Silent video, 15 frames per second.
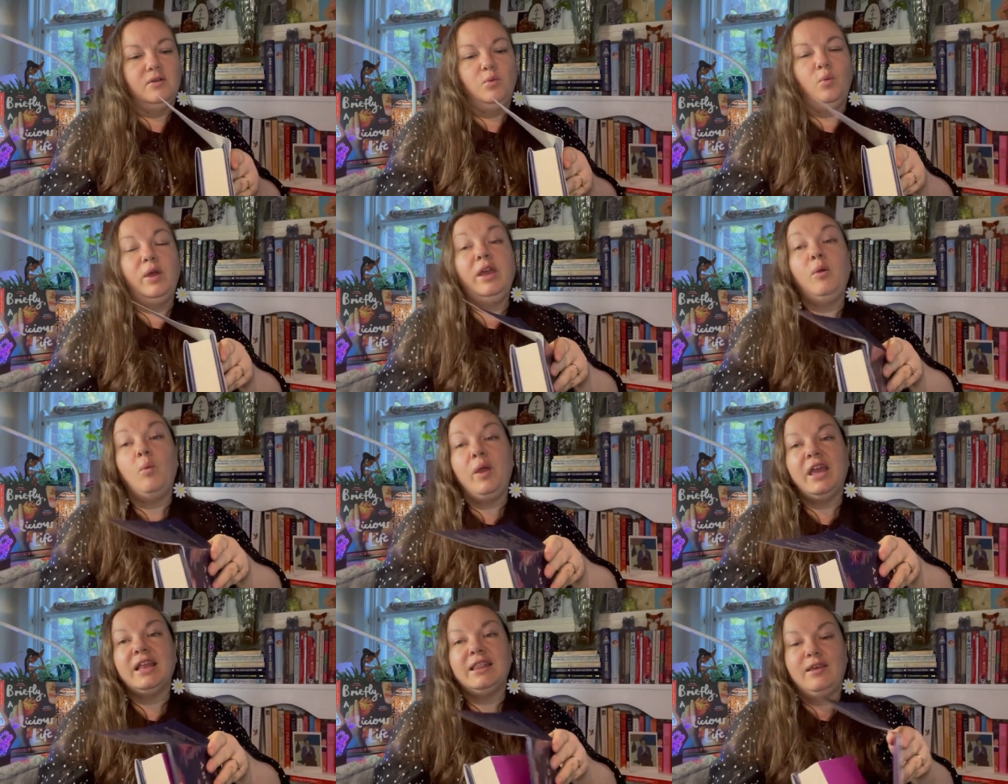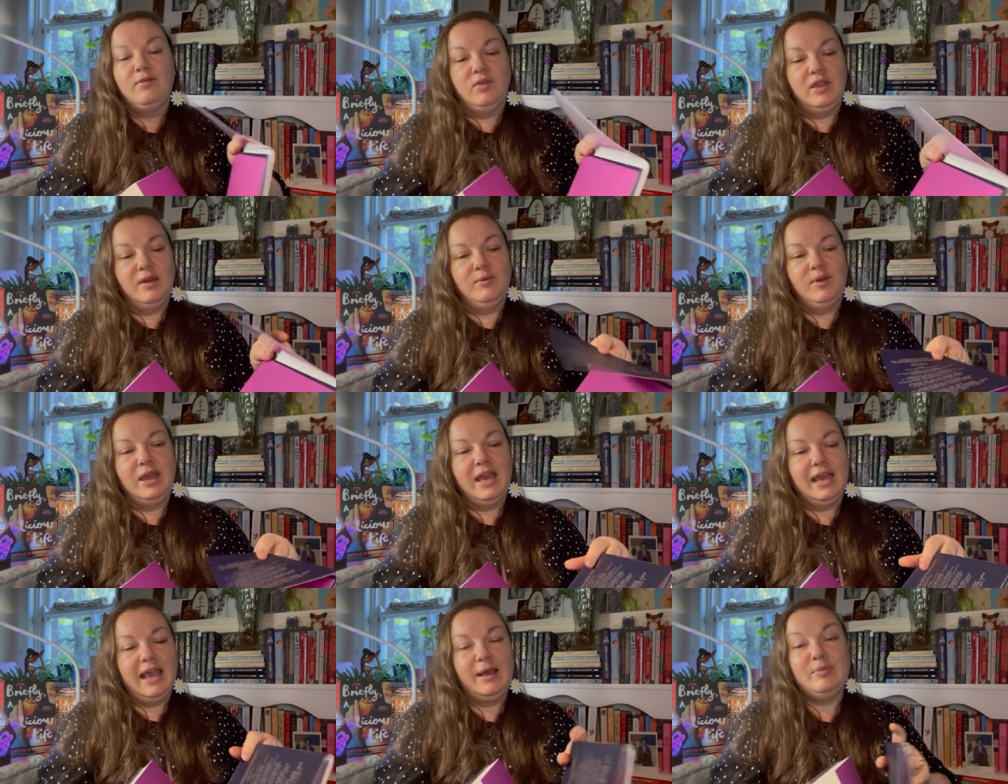We, we can live with that. We
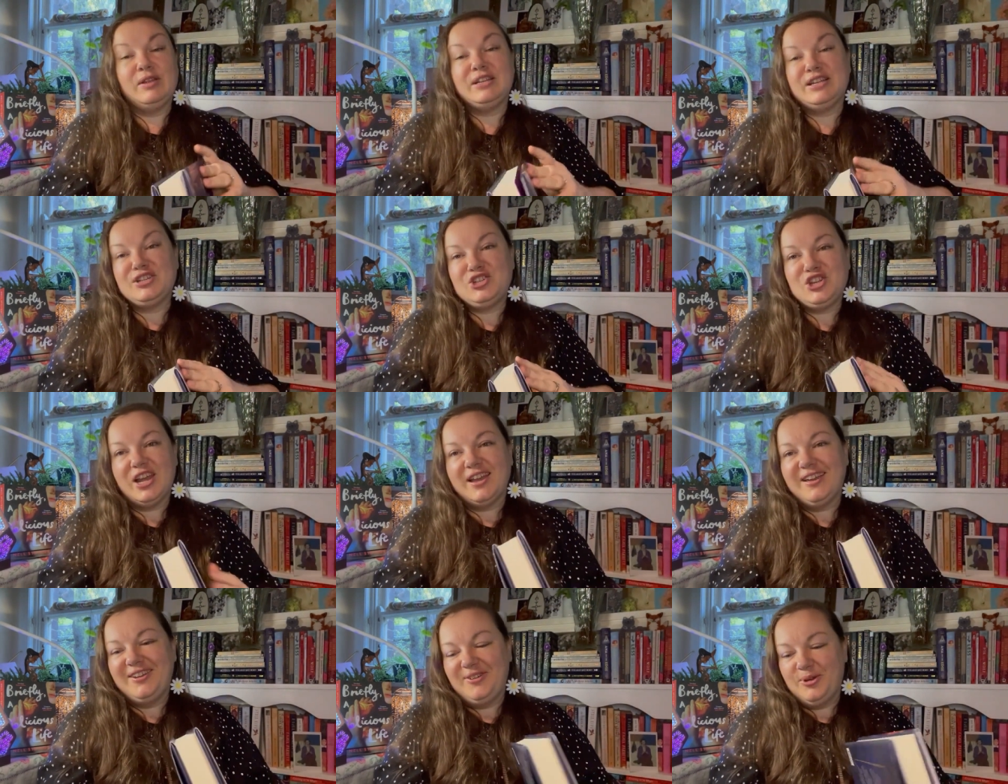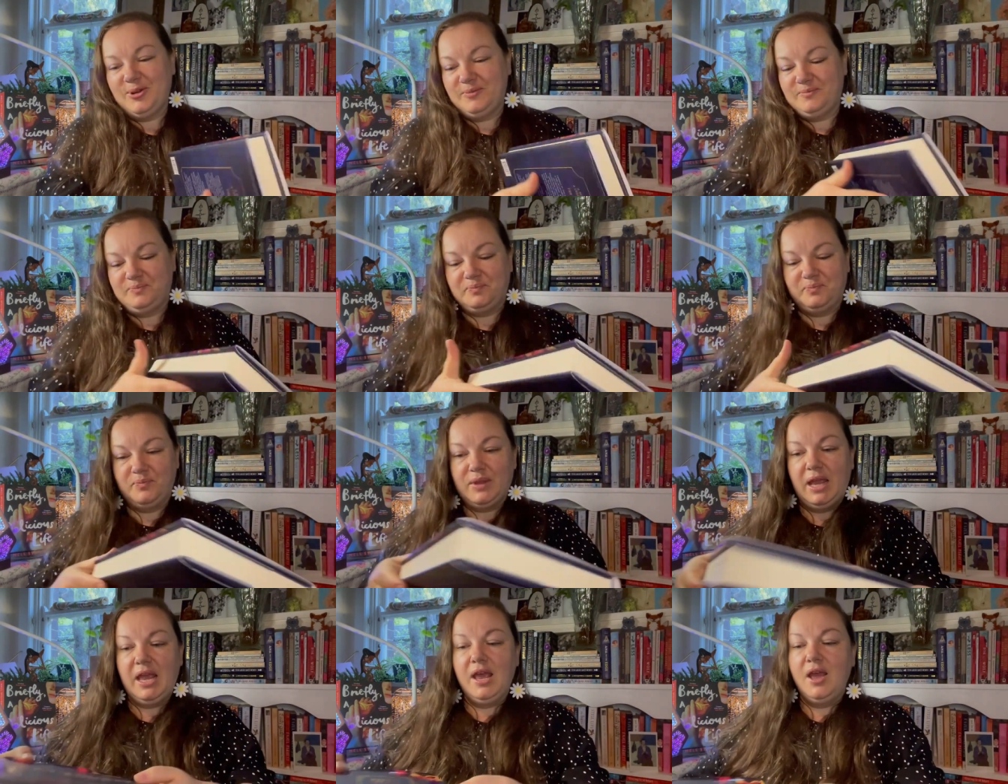can keep the dust jacket on.
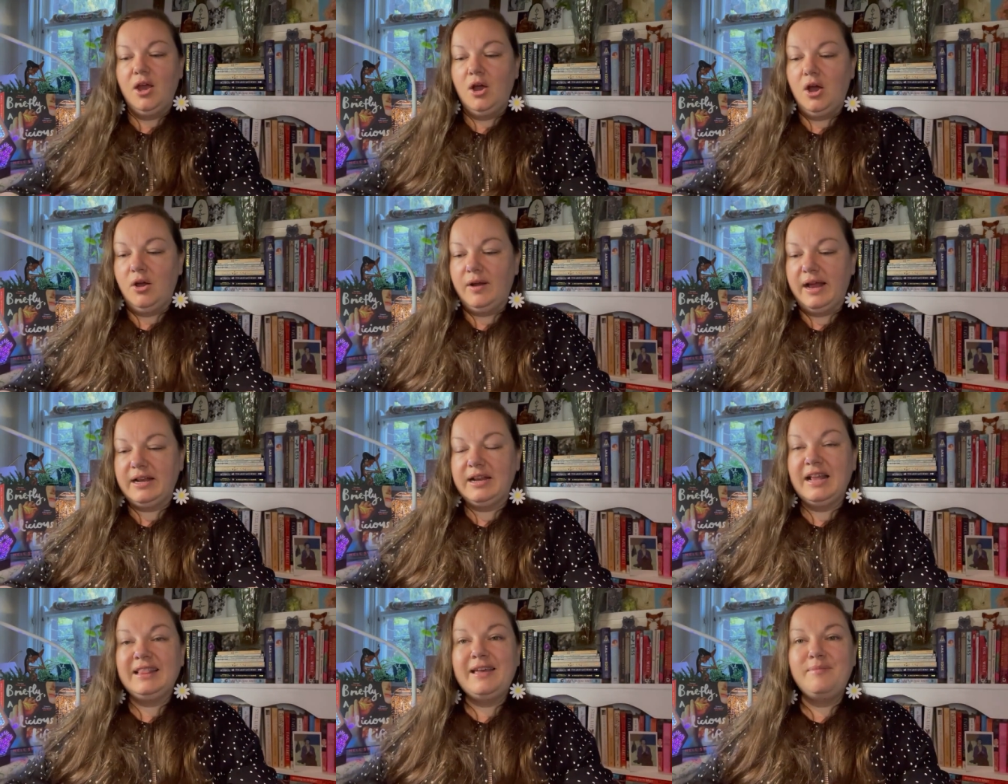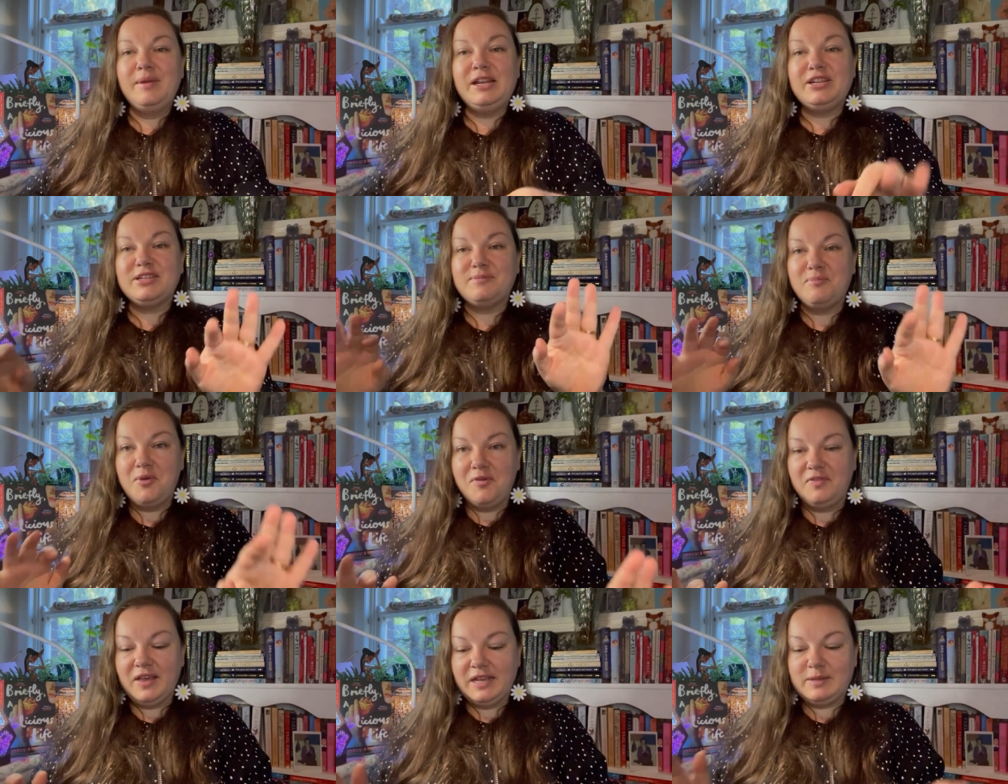All right, let me just
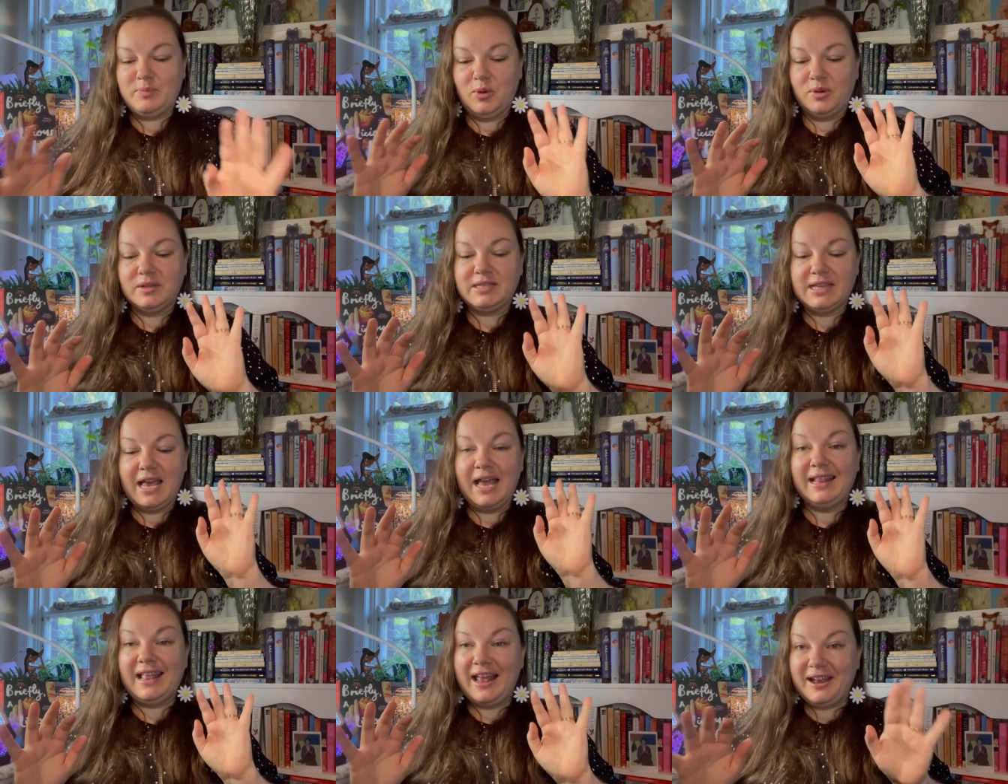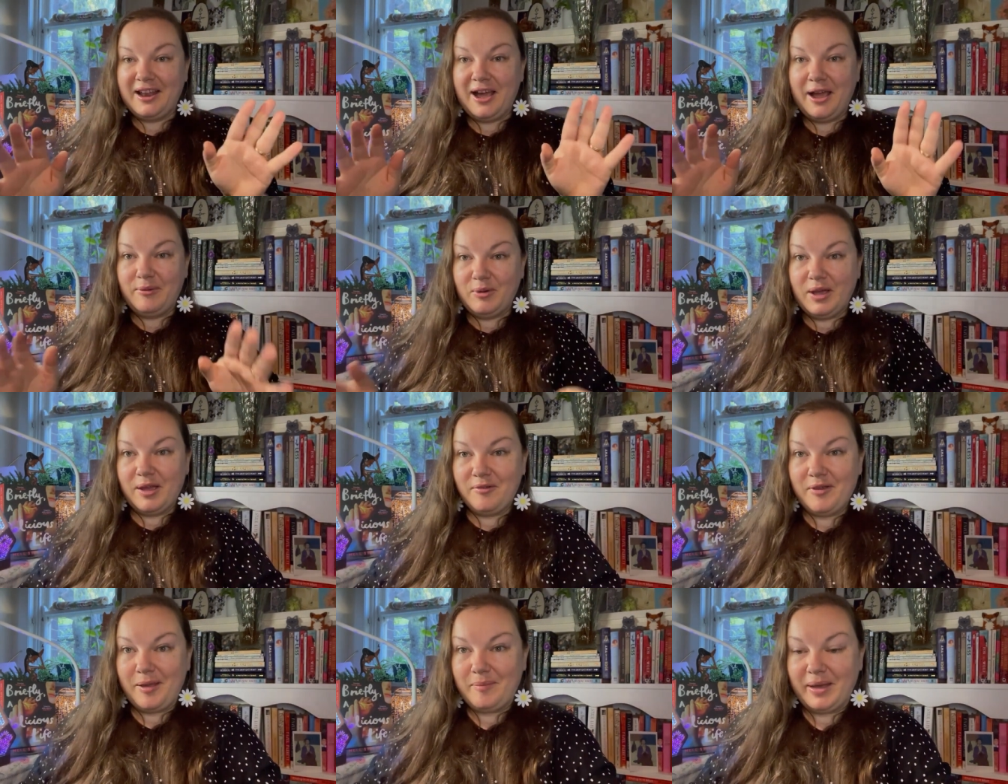move these books and then I will
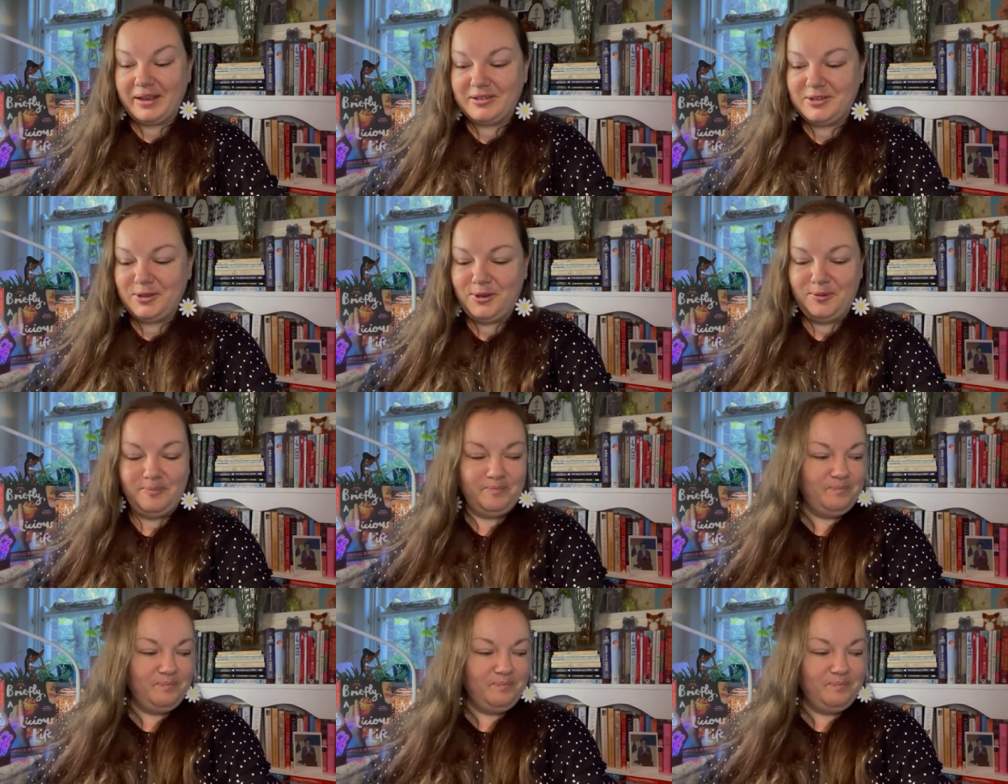get right back to you.